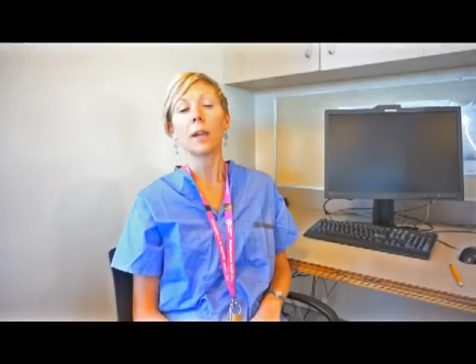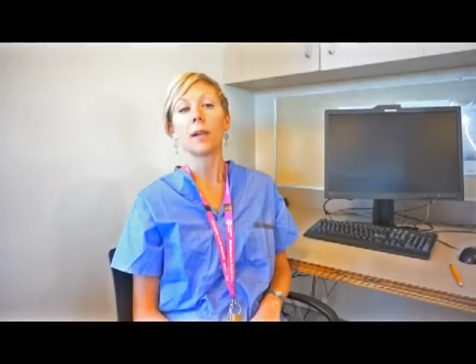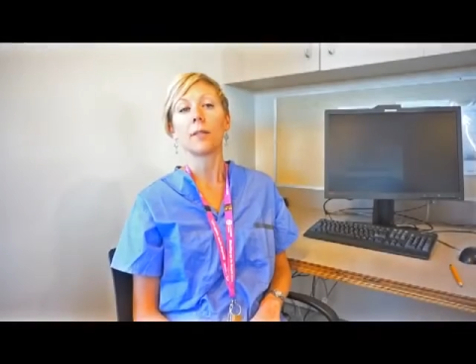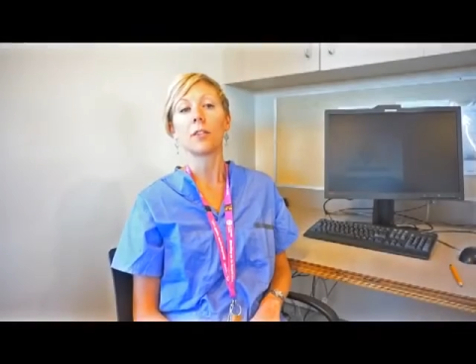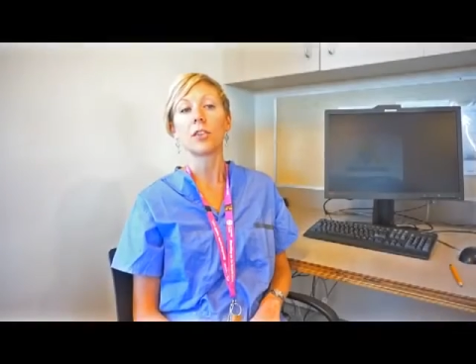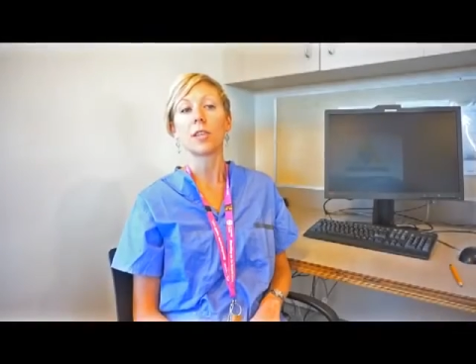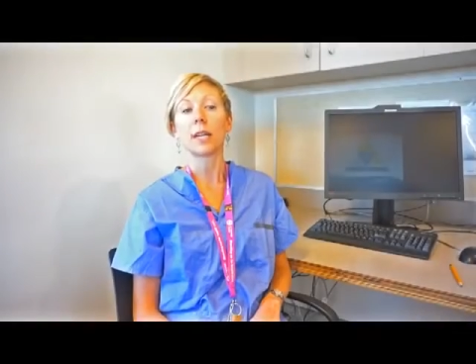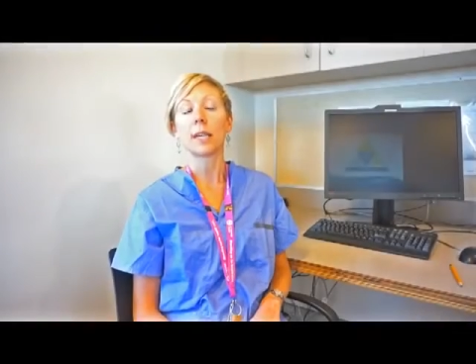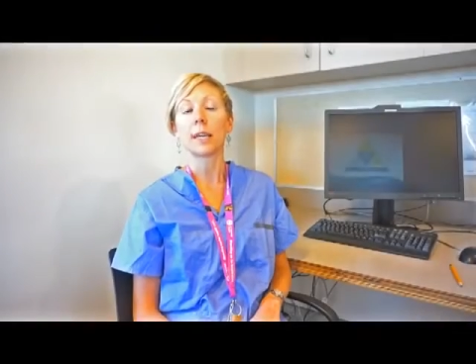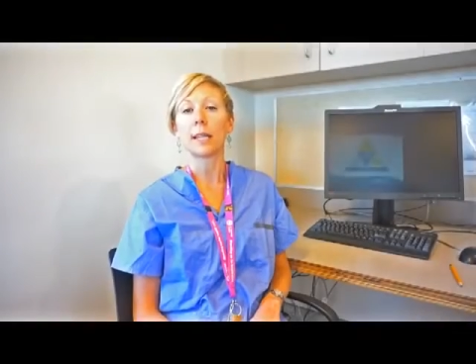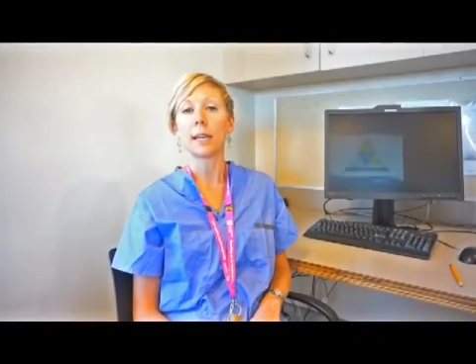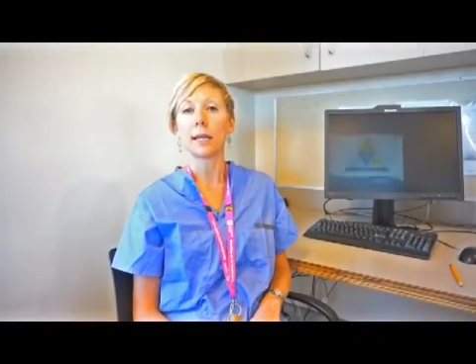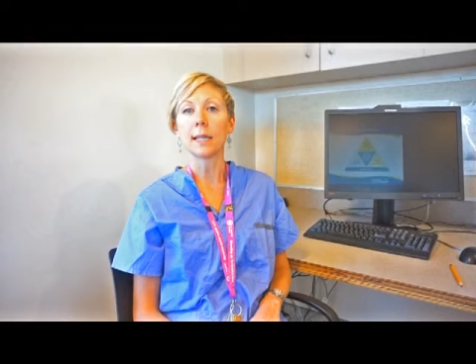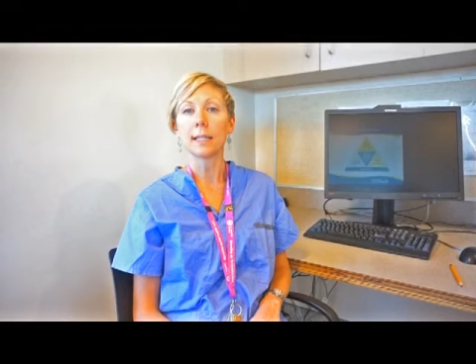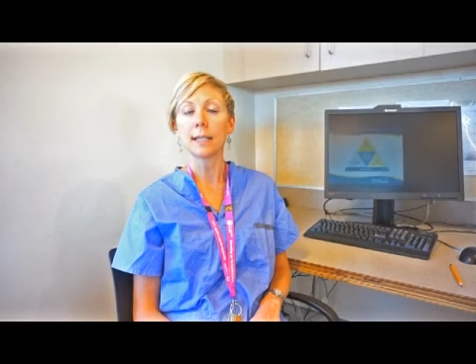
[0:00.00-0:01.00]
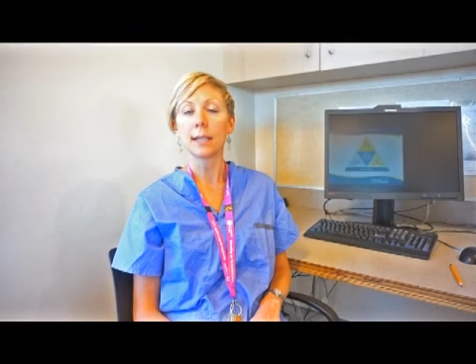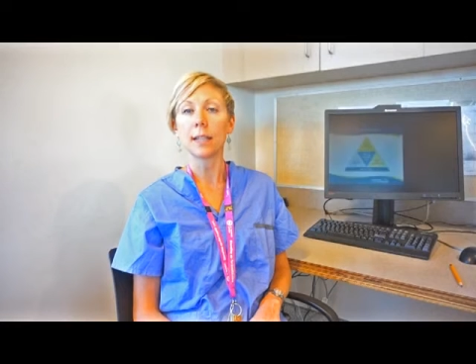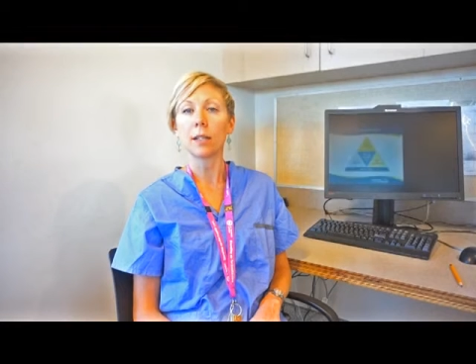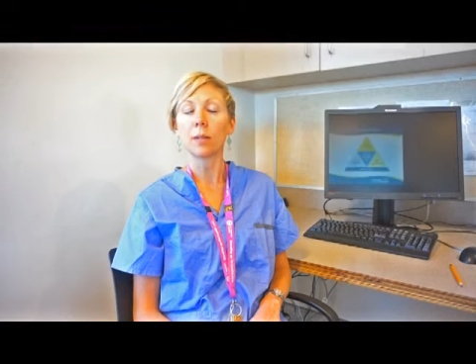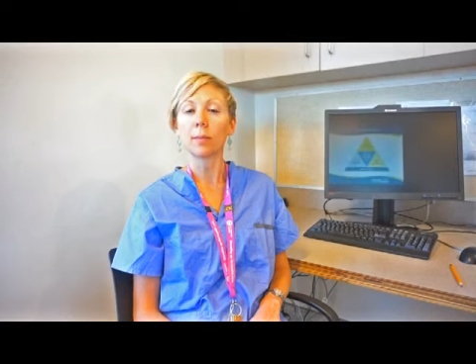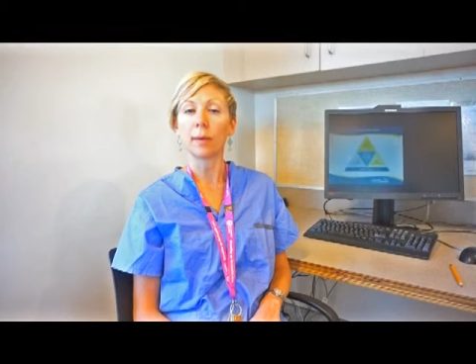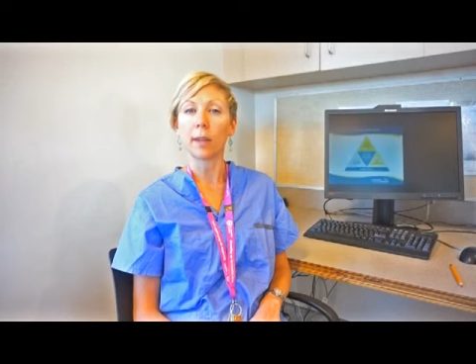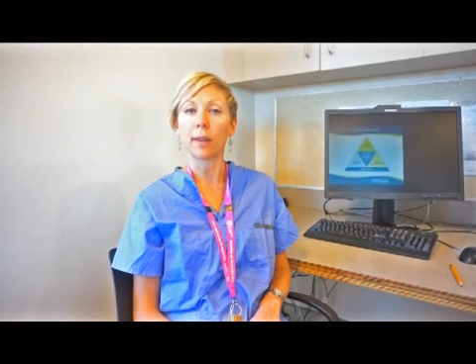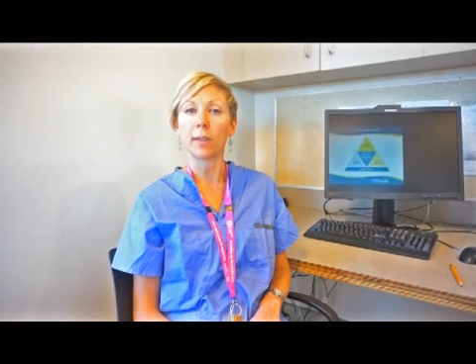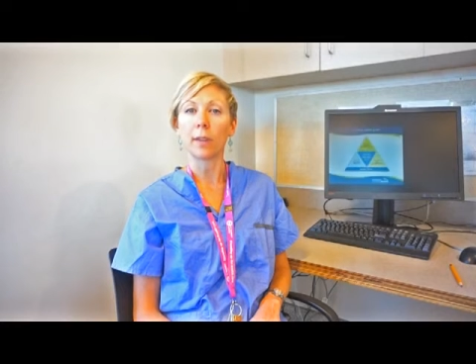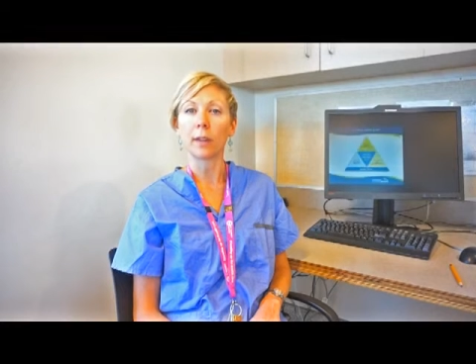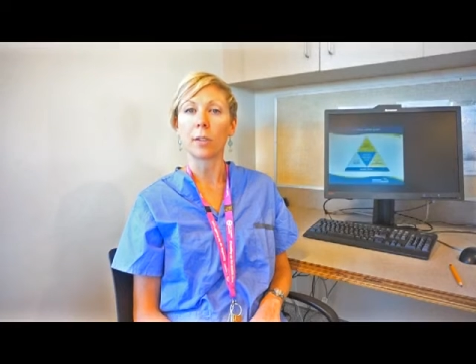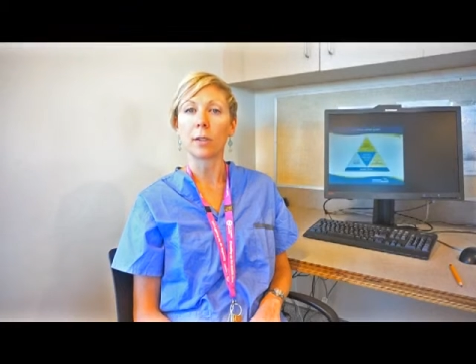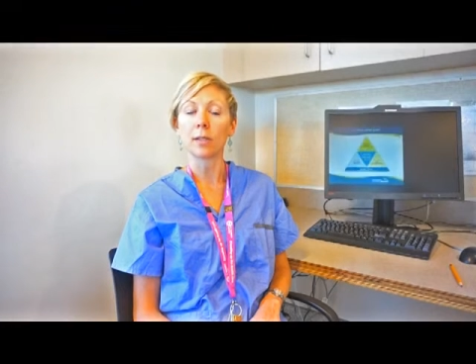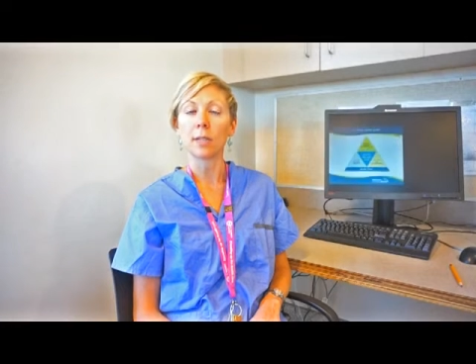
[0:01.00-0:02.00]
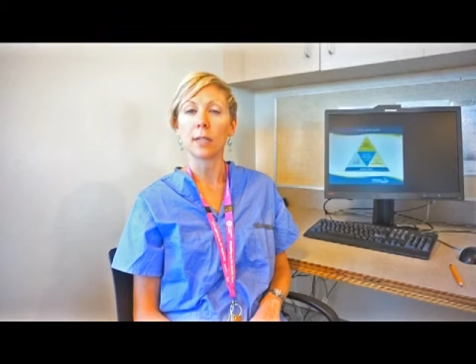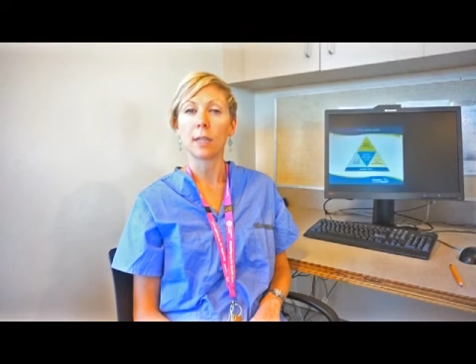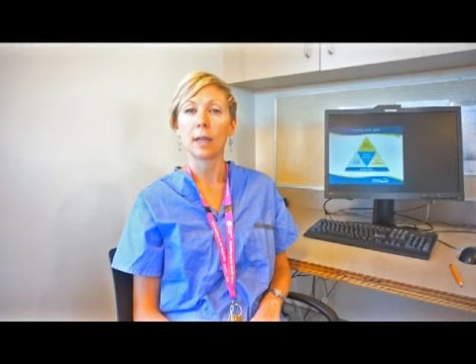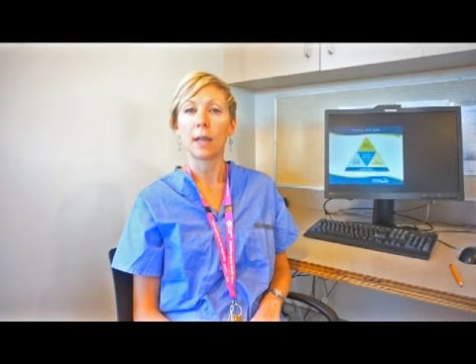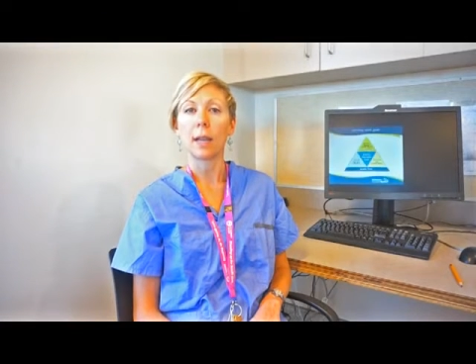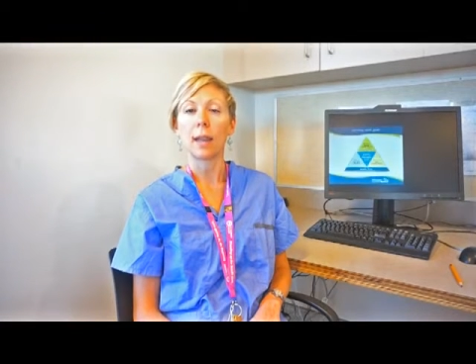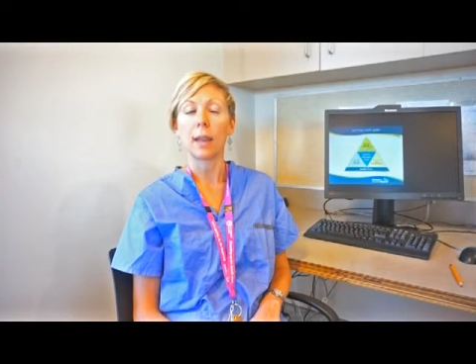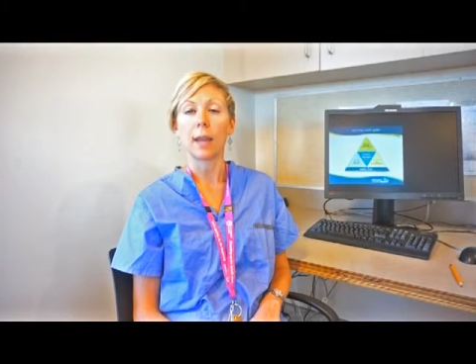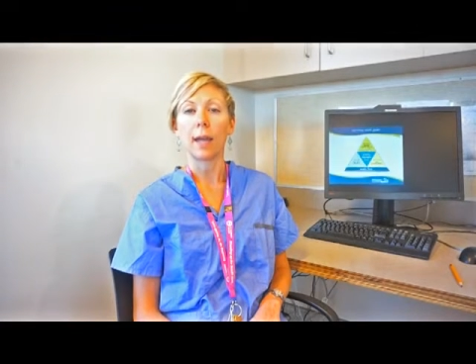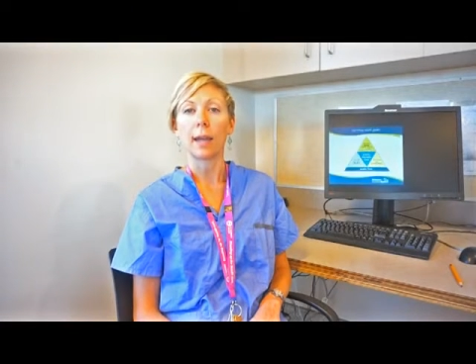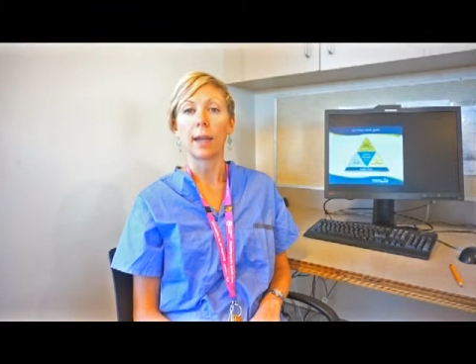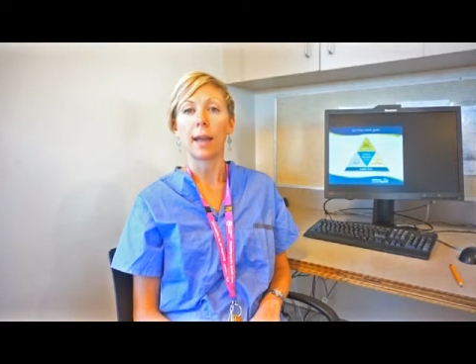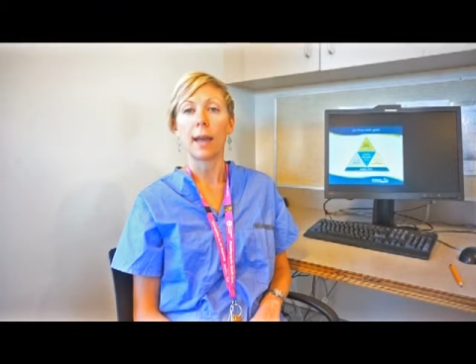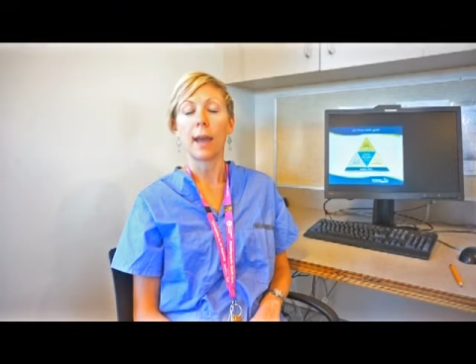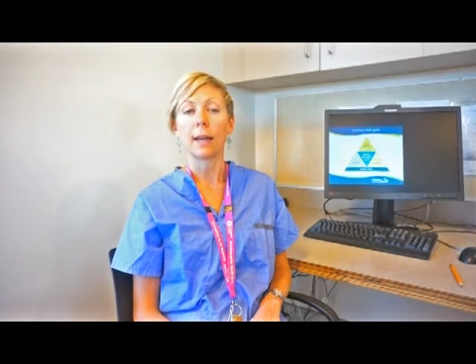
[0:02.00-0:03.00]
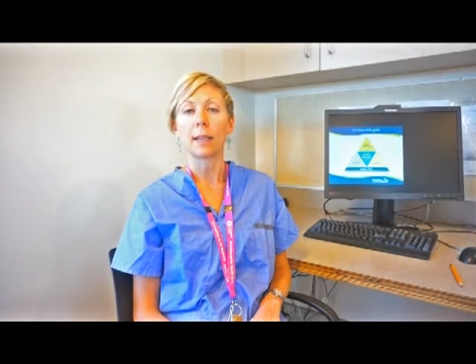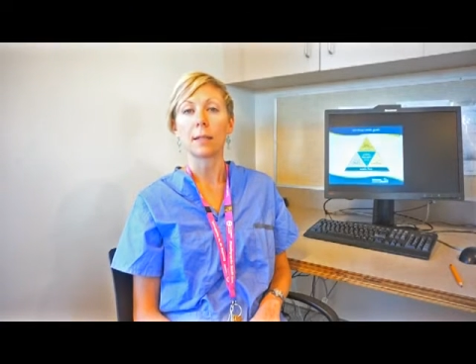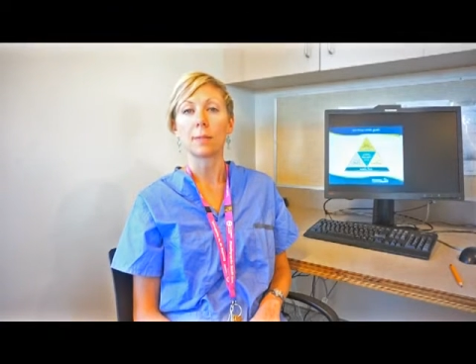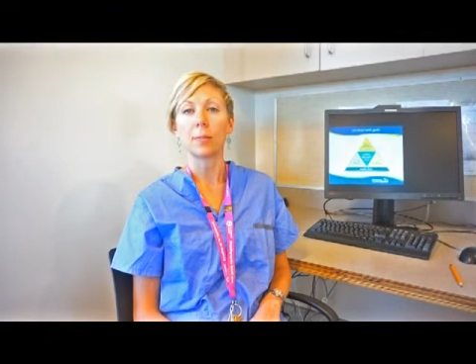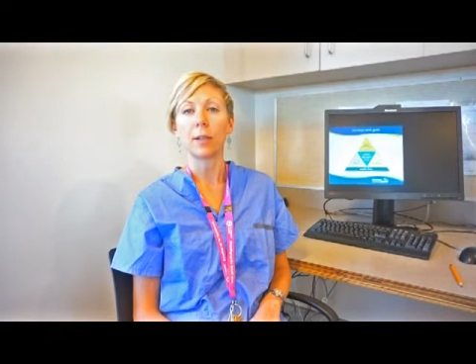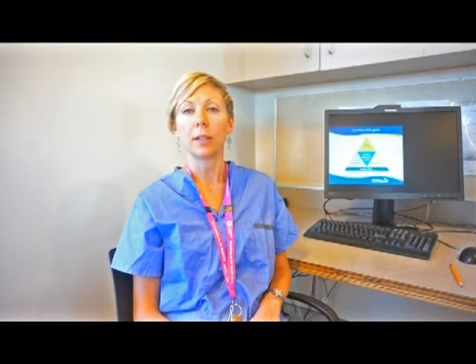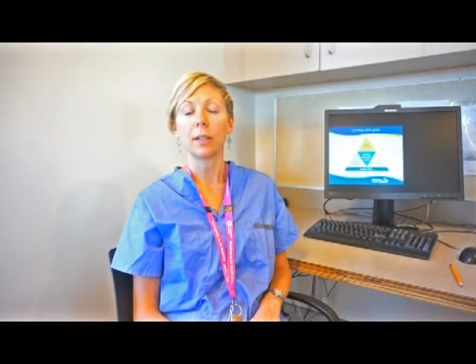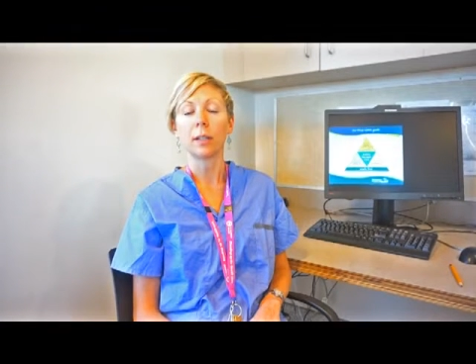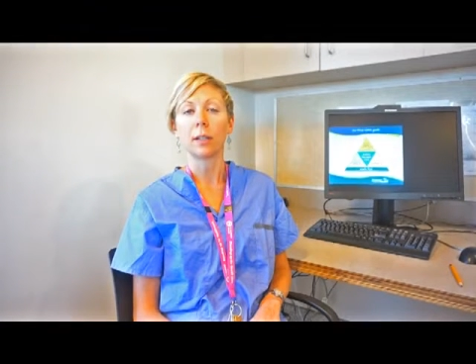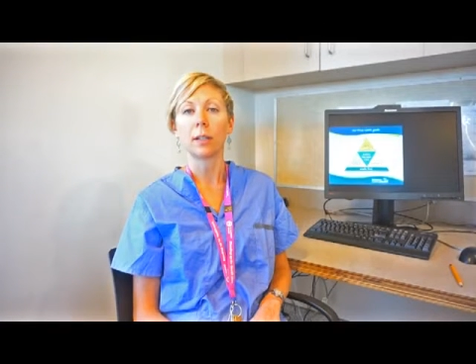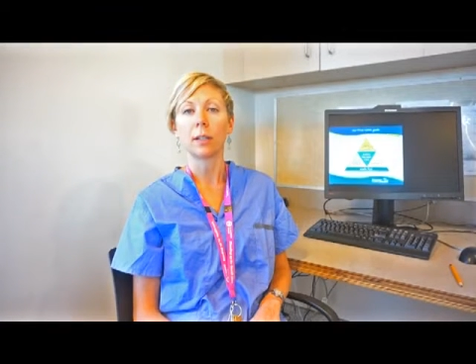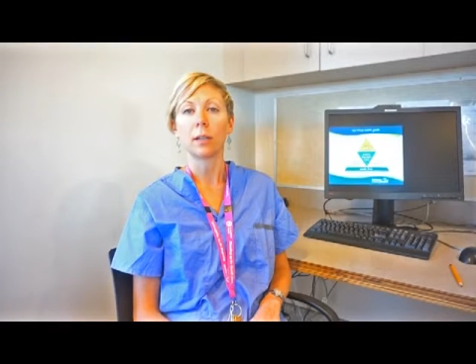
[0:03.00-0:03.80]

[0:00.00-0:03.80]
If you're taking insulin or blood thinners like aspirin,